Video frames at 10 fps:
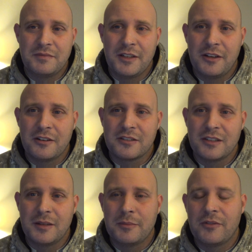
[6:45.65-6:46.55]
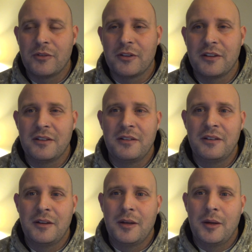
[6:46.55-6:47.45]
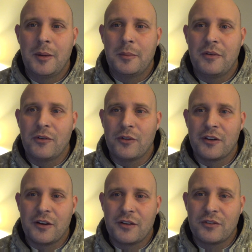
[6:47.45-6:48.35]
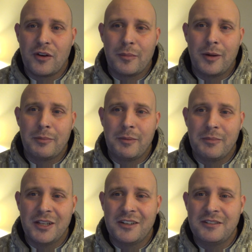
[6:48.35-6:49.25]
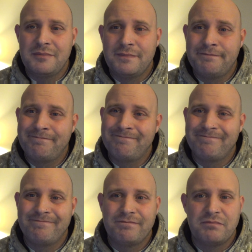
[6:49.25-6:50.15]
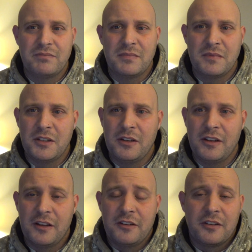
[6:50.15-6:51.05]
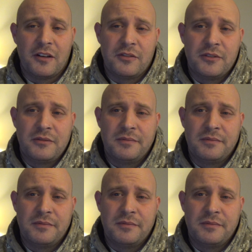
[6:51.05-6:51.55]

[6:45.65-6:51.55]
You go to sleep before the nerves start pumping blood. You kill yourself.